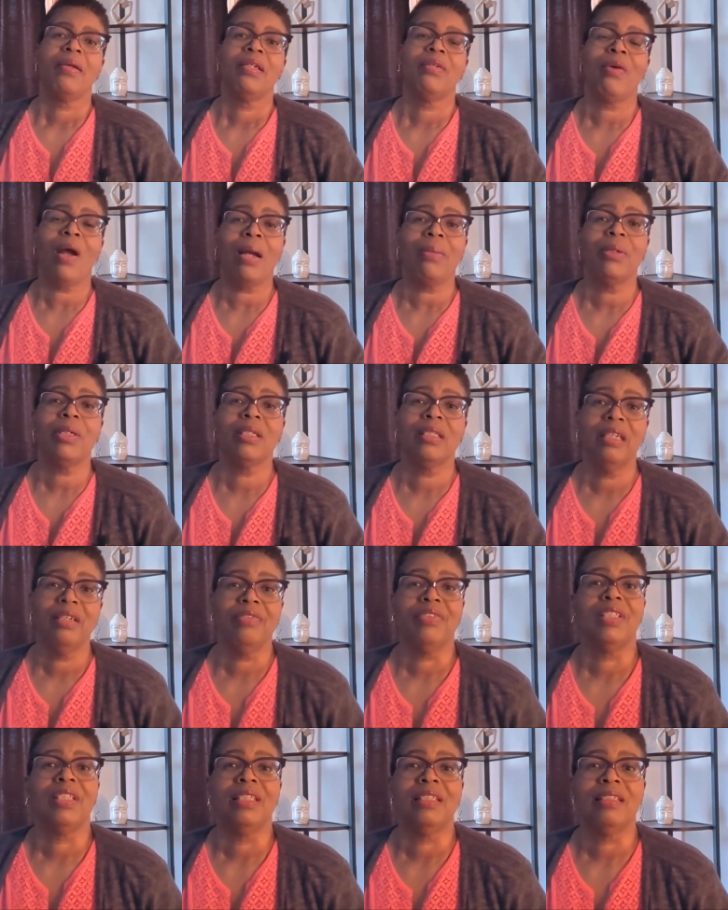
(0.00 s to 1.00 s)
Robert
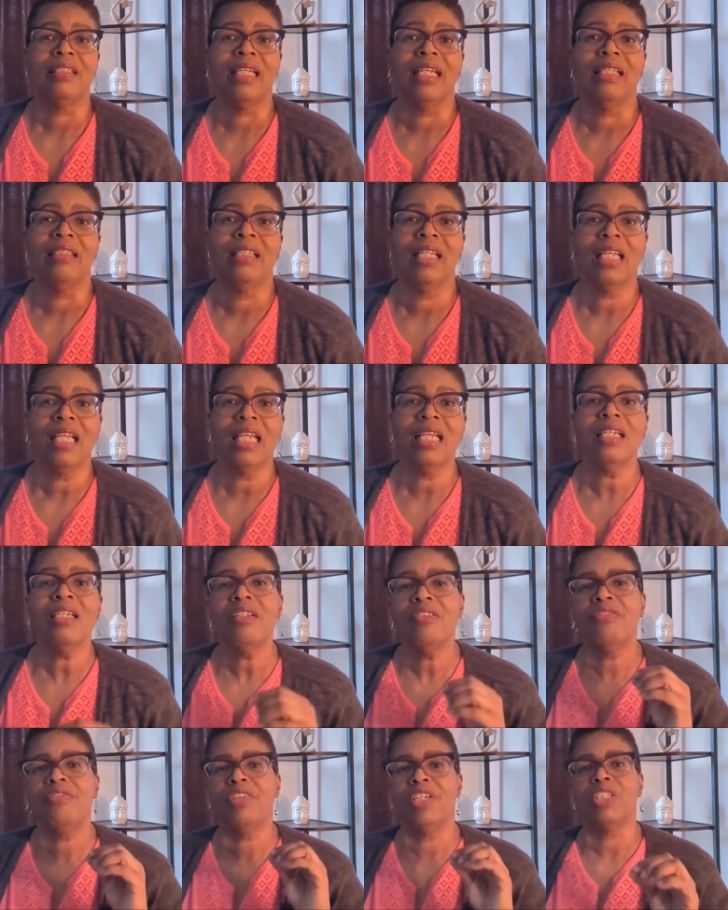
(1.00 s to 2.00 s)
Lifton said the
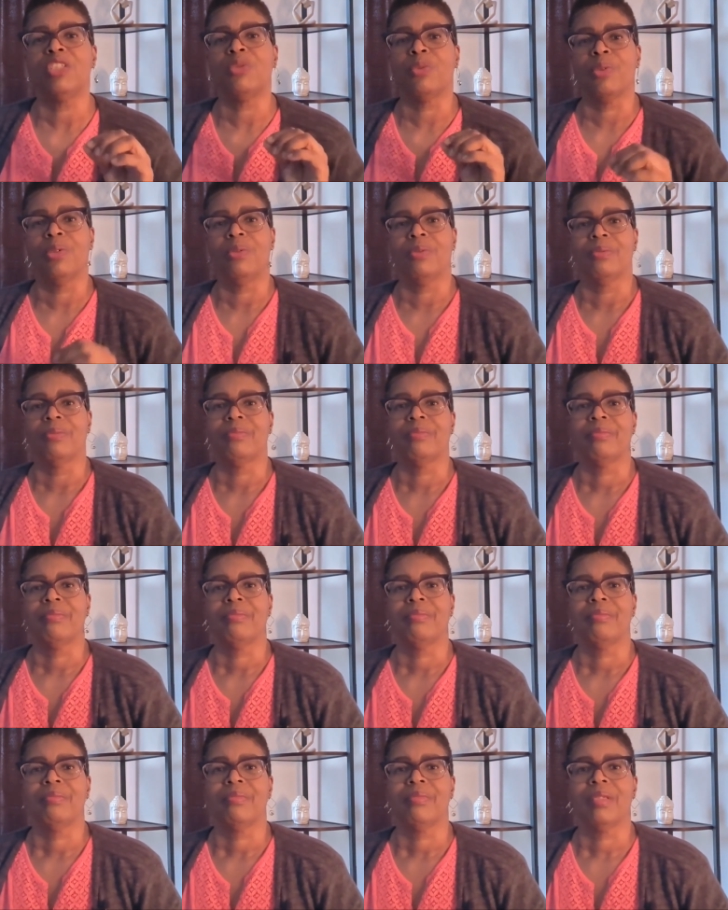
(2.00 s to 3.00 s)
individual
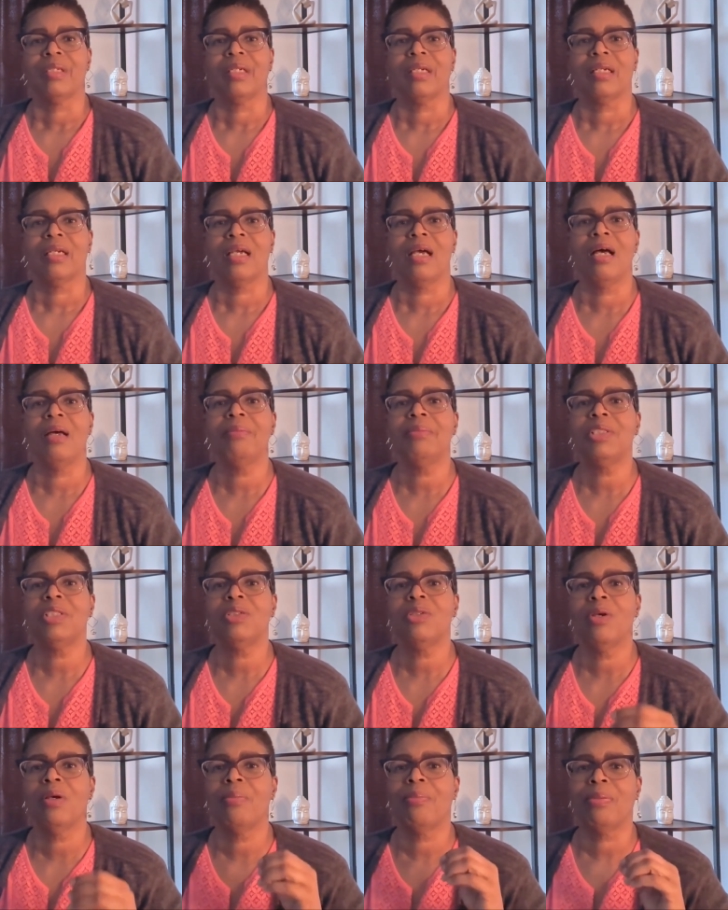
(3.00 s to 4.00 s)
comes
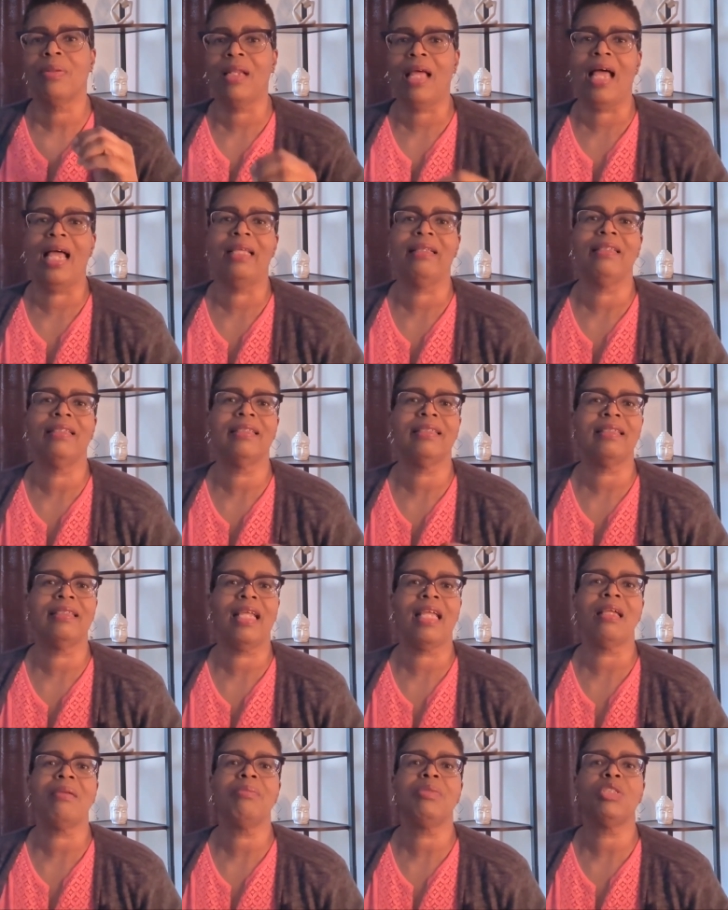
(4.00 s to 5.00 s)
to apply the
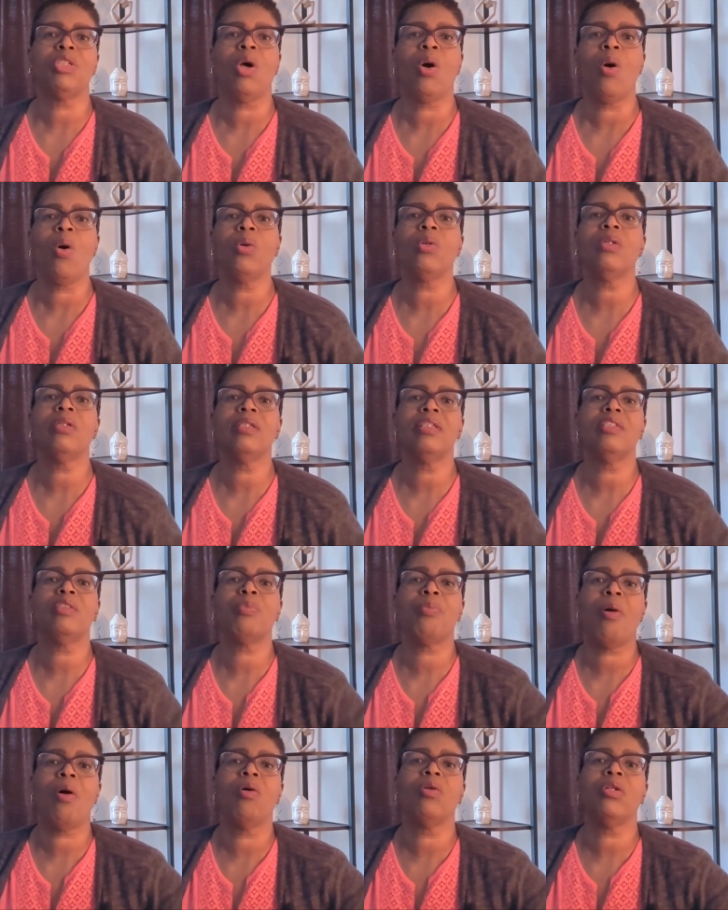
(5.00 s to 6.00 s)
same
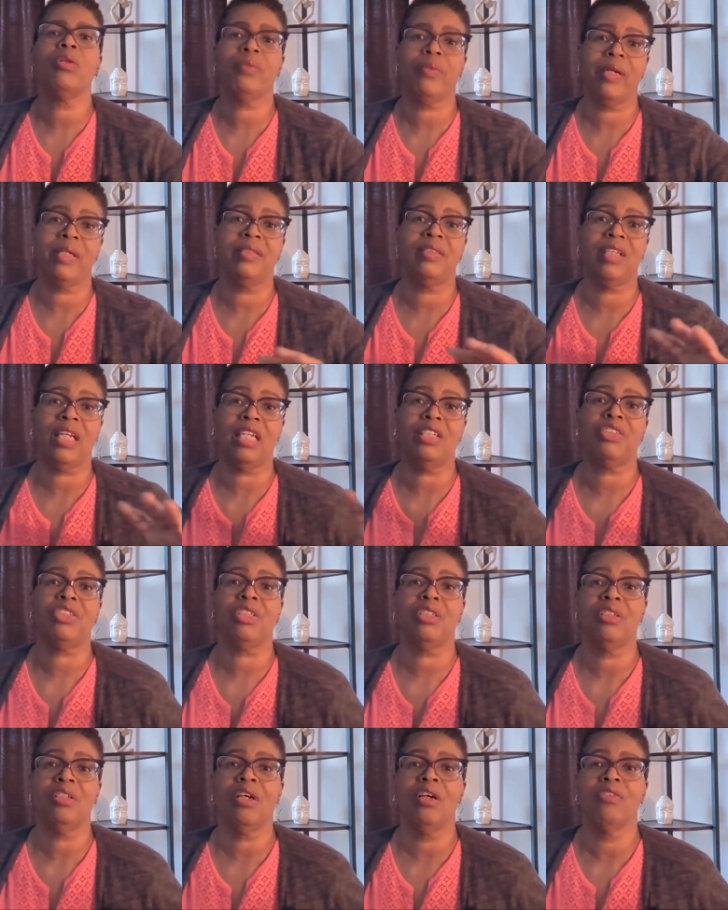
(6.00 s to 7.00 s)
totalist
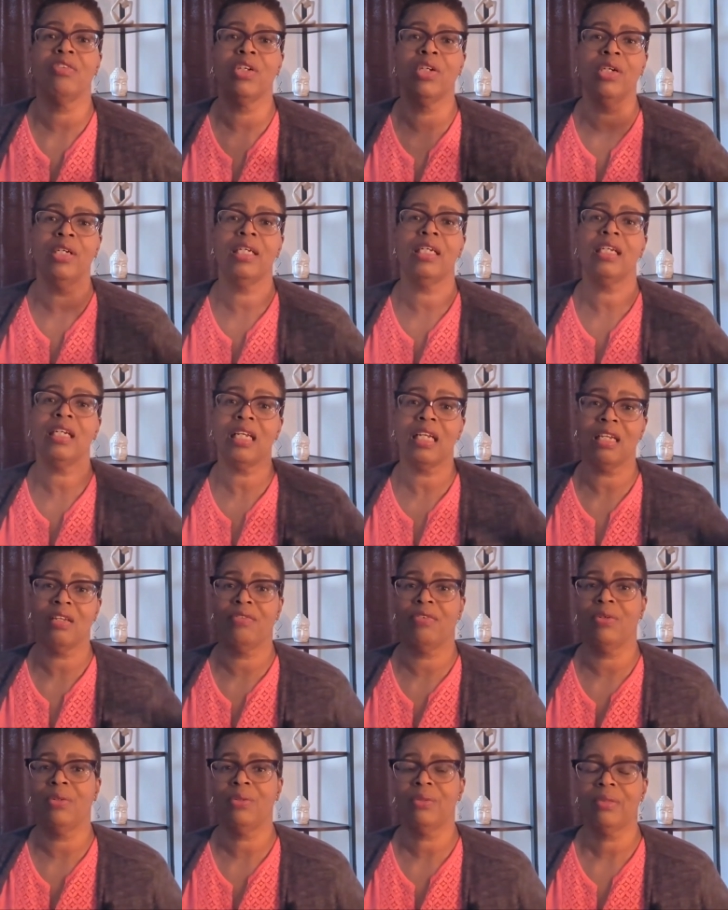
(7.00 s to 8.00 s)
polarization of good and
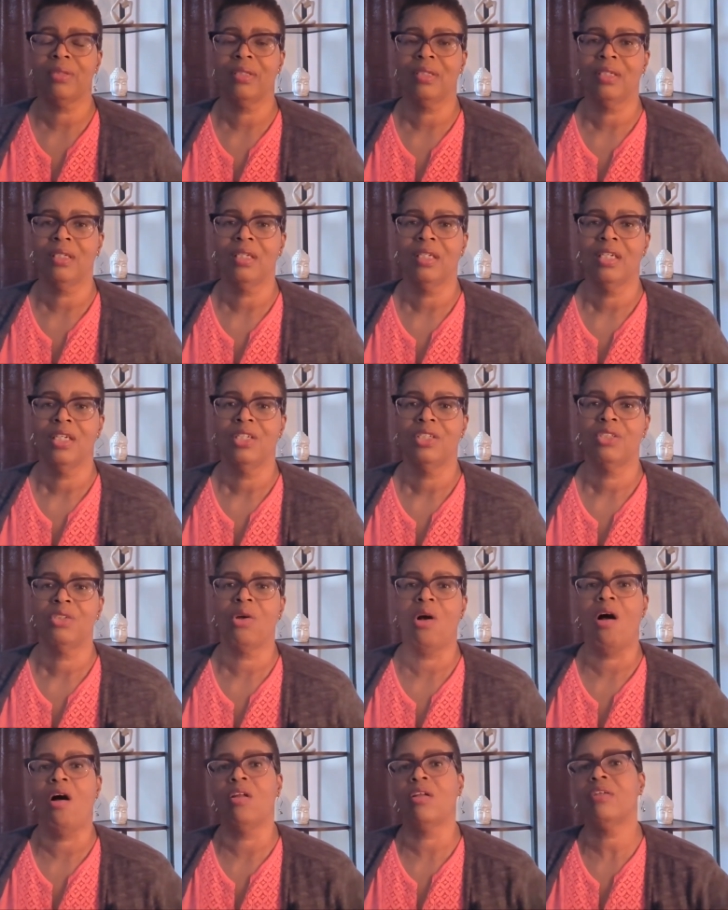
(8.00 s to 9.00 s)
evil
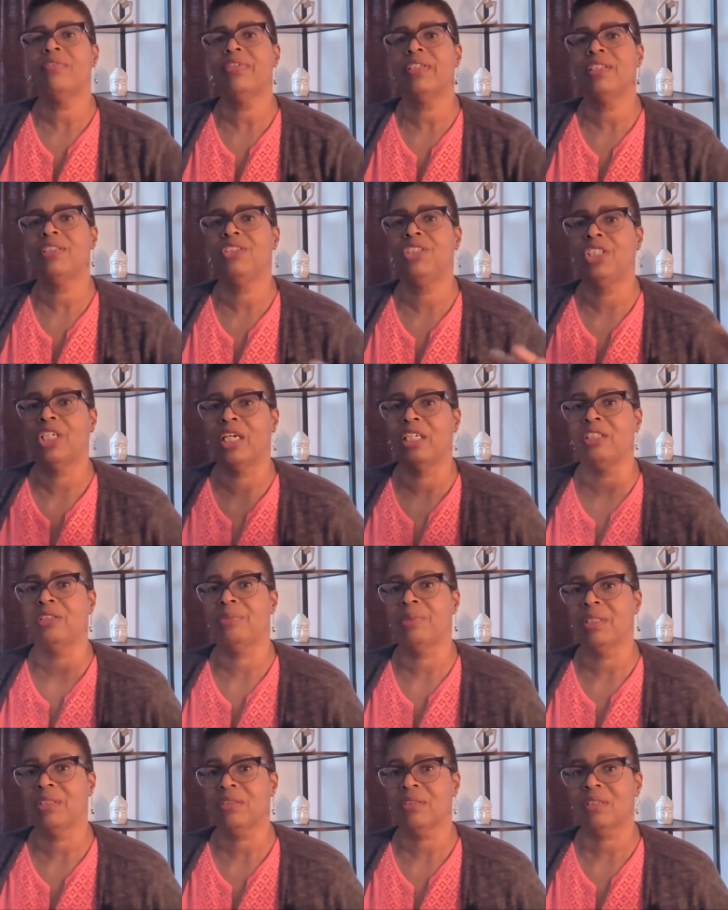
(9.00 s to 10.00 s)
to all of his
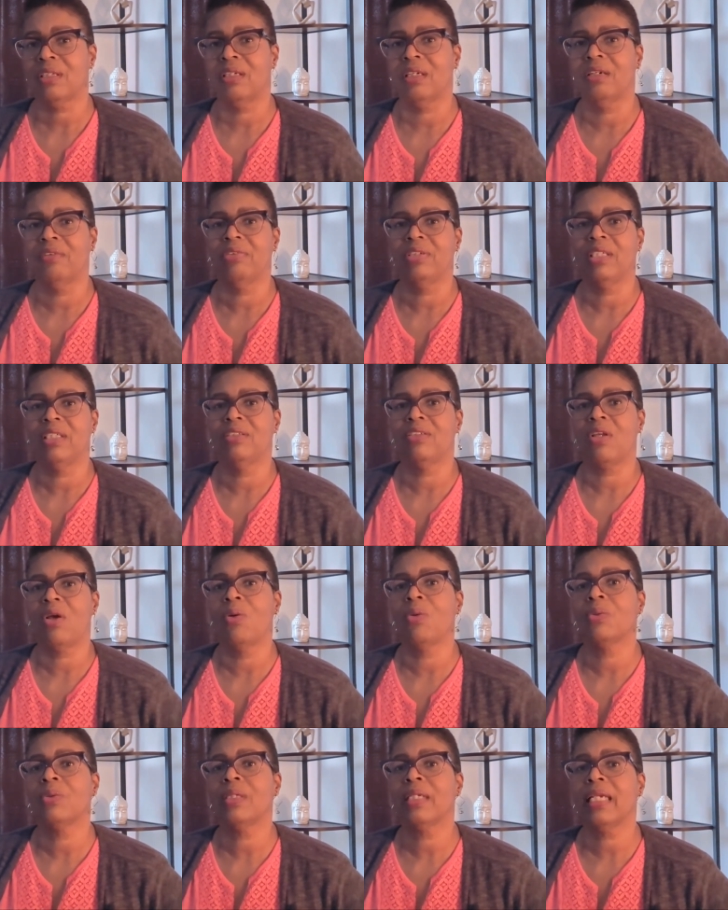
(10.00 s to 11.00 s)
judgments of his
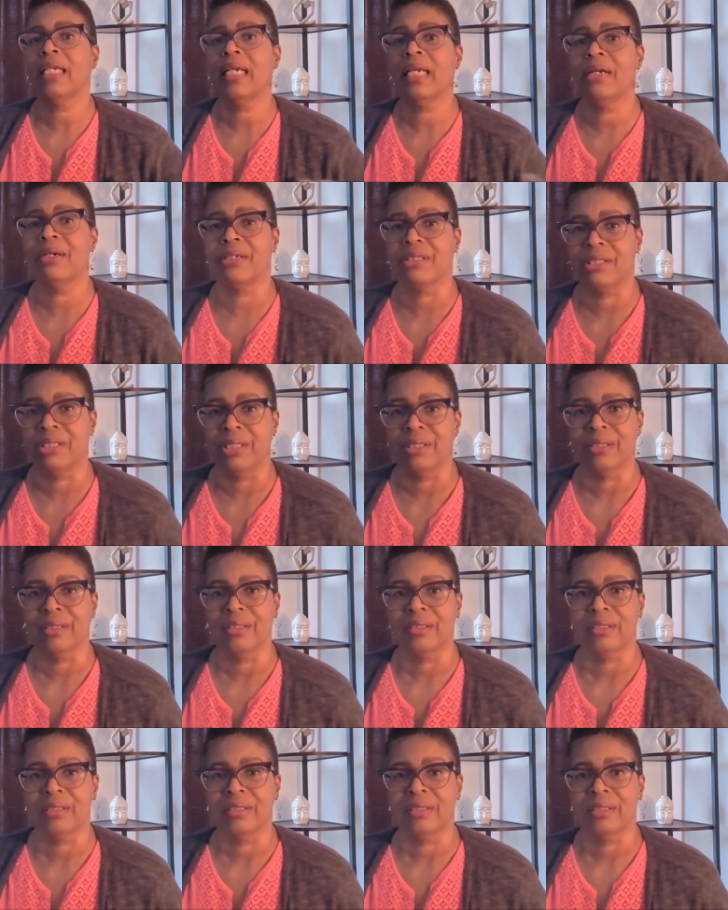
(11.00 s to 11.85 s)
own character.